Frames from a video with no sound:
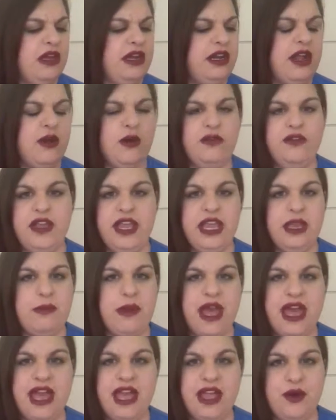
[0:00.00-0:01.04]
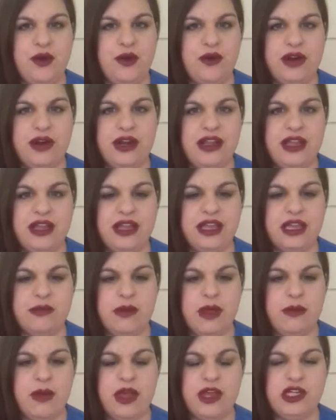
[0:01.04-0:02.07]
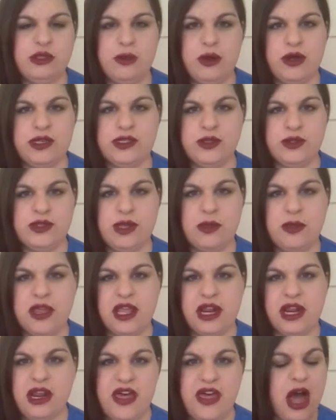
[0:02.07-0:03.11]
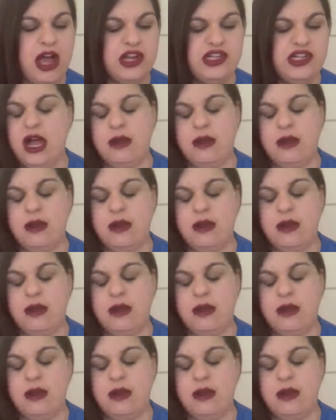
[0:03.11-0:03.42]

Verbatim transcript: I know off eBay or in like my Birchbox or something like that.